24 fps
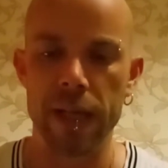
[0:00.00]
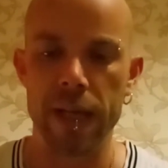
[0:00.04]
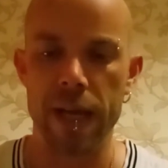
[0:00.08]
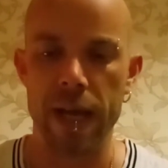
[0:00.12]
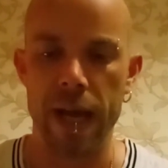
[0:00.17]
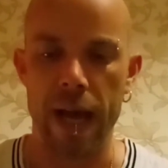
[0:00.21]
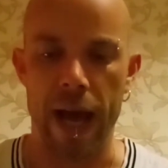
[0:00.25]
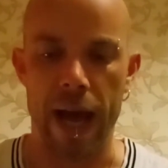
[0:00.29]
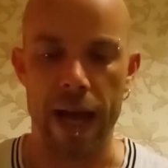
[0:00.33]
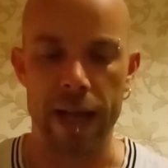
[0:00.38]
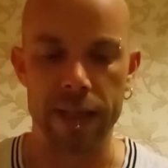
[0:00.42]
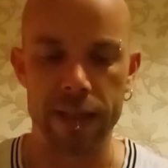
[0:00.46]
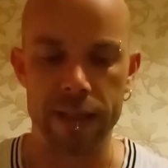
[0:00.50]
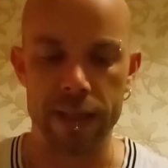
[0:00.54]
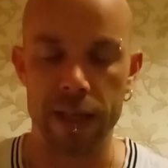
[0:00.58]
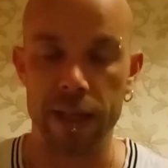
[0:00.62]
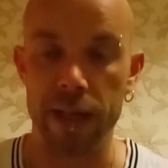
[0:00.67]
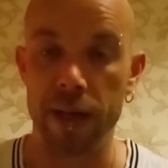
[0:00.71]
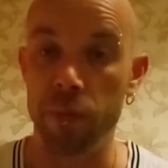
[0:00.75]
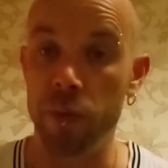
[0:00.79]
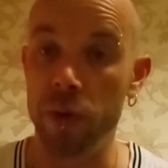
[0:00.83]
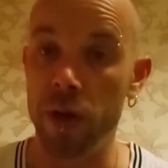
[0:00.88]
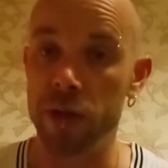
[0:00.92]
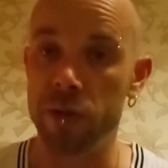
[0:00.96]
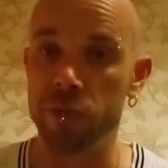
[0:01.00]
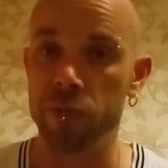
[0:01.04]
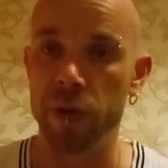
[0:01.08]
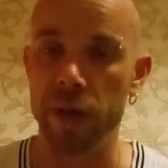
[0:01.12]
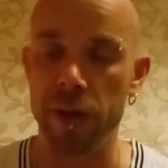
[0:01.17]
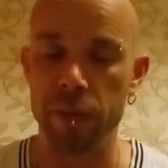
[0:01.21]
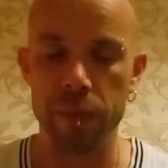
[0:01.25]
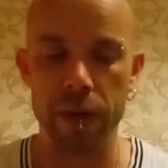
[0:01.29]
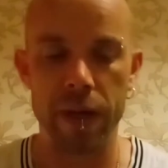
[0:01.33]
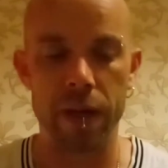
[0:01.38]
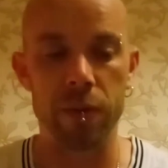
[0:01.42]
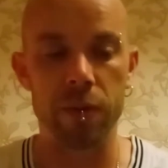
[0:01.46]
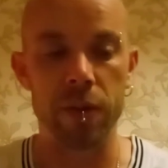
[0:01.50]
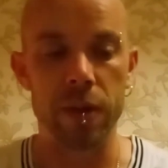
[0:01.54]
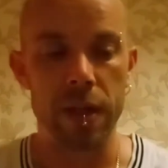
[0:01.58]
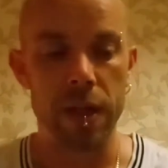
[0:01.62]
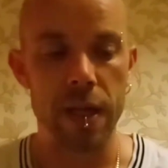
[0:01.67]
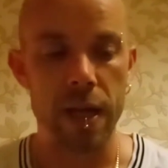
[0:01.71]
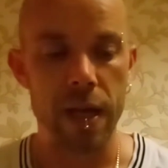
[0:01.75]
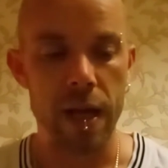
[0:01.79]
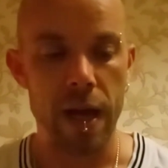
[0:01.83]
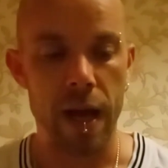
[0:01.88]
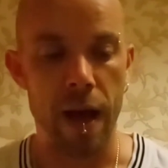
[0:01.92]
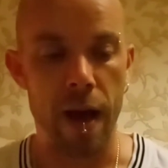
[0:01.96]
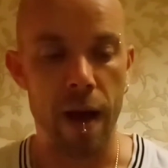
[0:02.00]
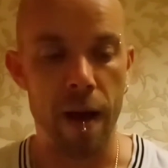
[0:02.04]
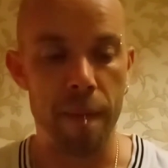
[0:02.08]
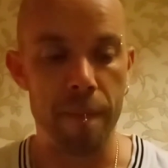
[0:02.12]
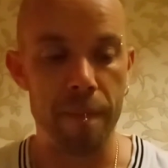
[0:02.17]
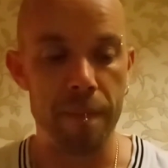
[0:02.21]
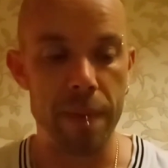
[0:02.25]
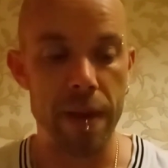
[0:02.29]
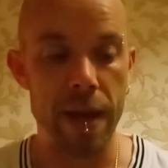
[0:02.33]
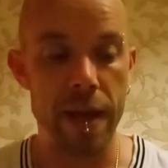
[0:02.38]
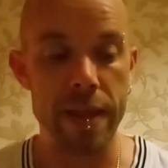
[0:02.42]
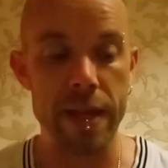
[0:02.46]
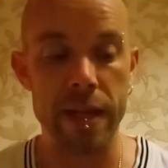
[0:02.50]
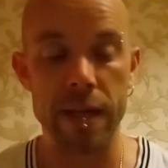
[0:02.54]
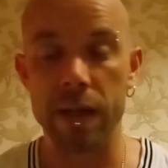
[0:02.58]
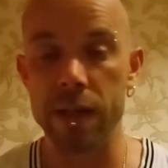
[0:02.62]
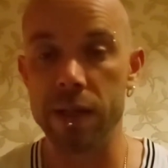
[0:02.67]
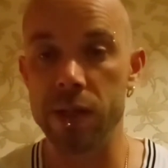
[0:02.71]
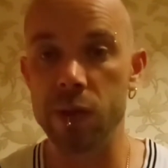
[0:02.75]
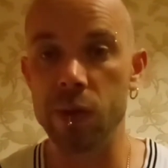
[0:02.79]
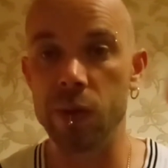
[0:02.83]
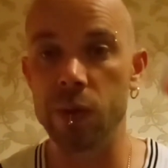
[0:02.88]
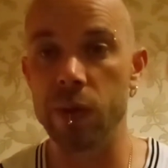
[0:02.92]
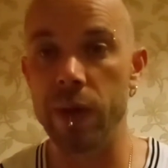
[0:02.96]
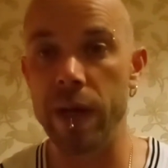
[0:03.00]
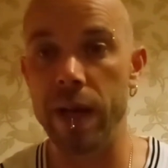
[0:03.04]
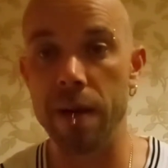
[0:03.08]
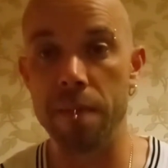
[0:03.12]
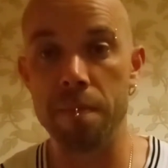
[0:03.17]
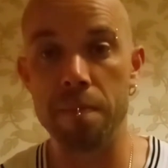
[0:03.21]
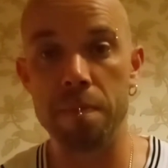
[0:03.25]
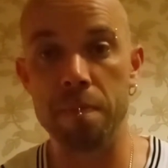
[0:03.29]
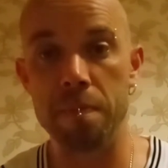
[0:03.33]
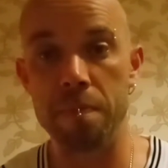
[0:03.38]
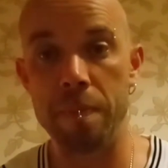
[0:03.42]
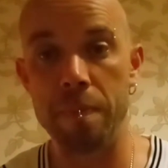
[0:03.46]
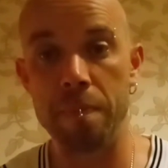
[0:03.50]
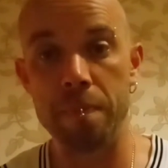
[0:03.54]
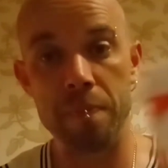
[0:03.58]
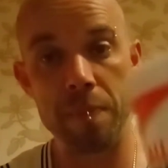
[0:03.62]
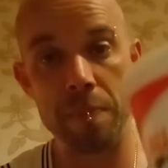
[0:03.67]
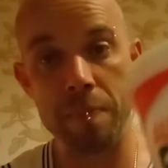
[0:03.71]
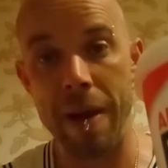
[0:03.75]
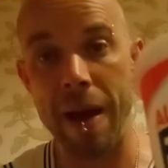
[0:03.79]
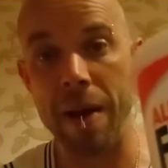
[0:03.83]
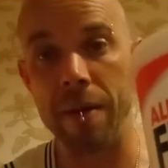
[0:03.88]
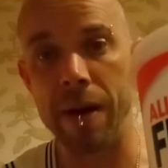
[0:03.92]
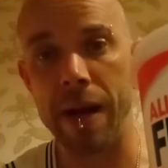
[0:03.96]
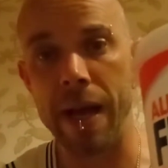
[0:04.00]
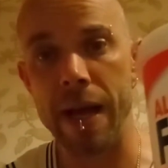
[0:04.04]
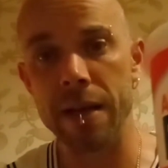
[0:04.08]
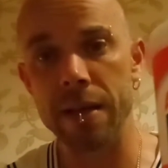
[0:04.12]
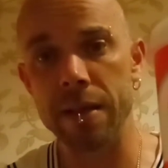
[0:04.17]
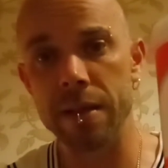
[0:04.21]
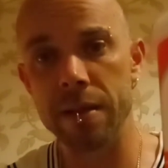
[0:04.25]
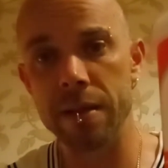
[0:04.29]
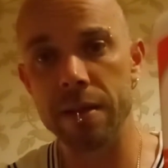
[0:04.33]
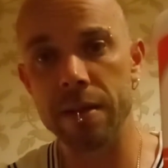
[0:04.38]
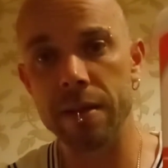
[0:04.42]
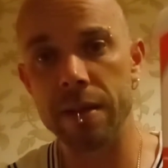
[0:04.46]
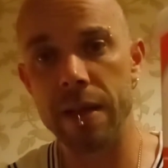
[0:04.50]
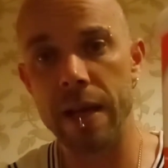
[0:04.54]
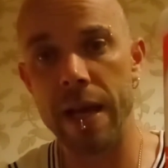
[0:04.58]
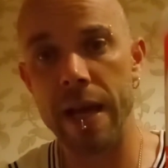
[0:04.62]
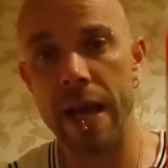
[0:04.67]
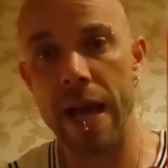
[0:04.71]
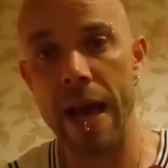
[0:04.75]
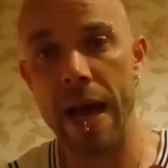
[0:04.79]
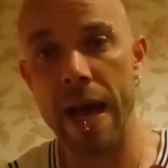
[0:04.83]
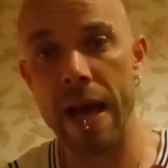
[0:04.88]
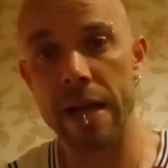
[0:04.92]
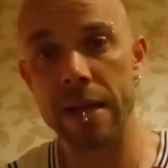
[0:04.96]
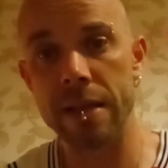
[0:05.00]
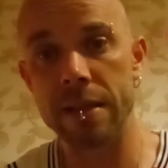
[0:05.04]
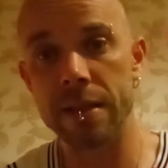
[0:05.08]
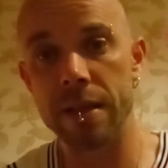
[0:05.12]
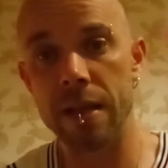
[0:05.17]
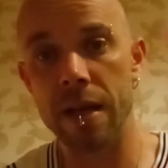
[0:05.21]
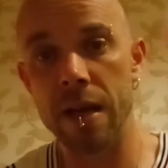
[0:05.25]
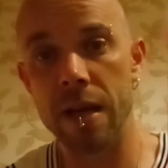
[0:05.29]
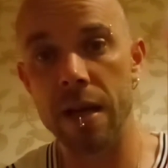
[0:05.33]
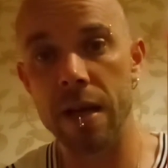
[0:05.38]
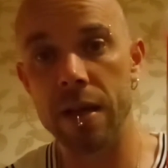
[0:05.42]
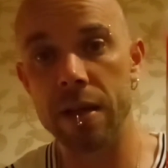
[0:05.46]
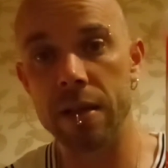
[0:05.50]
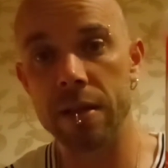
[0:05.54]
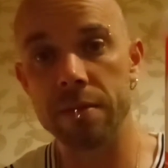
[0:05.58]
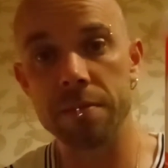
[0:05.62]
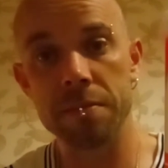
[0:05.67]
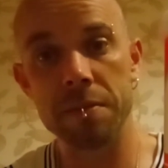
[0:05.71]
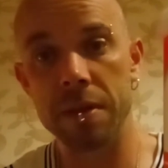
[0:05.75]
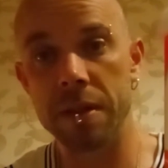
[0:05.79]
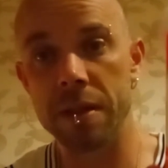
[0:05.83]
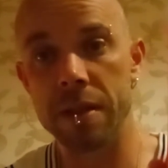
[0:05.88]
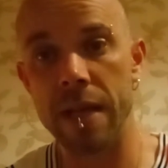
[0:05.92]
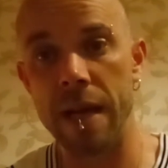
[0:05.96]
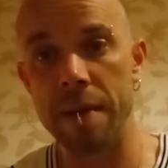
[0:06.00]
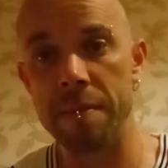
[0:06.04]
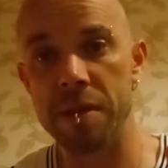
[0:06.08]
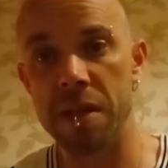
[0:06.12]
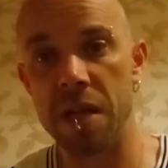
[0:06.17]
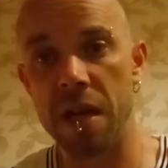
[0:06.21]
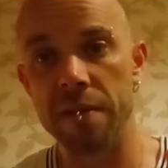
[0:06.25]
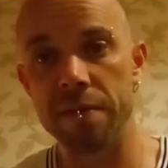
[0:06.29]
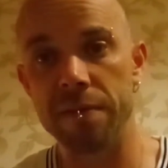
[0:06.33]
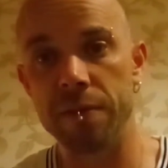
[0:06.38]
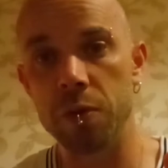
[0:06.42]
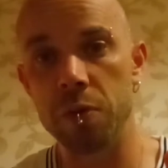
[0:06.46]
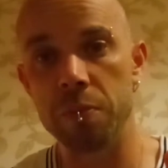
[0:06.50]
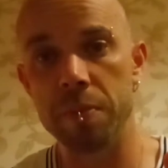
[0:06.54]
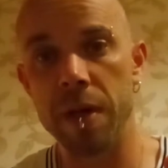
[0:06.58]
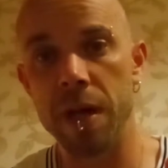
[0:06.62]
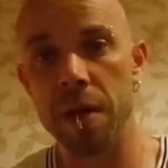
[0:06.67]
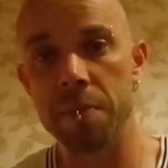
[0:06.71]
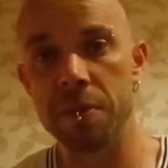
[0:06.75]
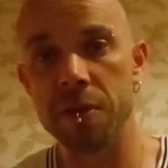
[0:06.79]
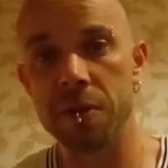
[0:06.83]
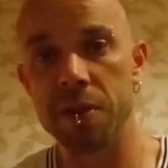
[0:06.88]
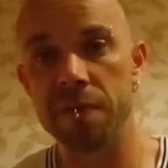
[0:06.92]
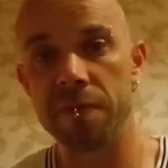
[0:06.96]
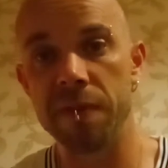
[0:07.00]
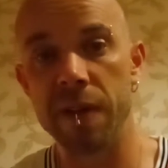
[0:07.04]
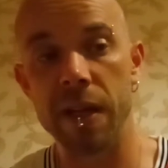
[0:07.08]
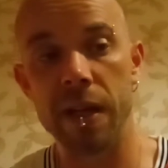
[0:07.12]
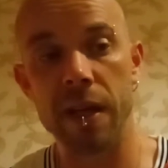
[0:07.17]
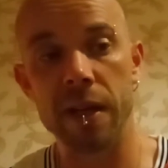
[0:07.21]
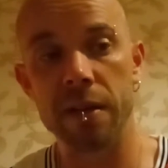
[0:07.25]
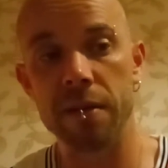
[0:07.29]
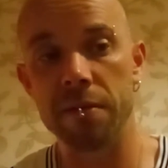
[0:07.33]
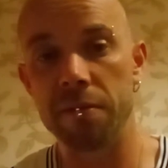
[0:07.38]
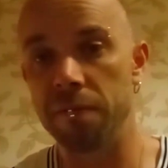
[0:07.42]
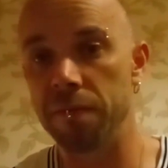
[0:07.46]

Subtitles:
and it worked really well. And then I saw in Poundland they had the same stuff, all-purpose filler,